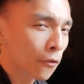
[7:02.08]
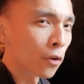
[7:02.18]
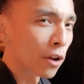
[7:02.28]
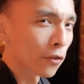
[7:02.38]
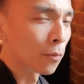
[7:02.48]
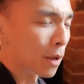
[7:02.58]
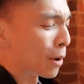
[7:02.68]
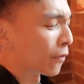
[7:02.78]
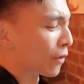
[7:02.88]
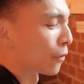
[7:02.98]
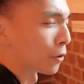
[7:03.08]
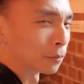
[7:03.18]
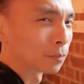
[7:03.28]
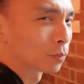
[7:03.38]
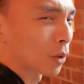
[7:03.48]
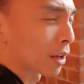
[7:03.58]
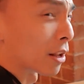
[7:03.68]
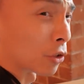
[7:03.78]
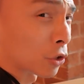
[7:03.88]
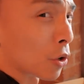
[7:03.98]
Forever be my favorite.
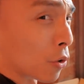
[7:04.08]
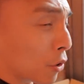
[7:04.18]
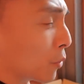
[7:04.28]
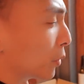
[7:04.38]
And it's so good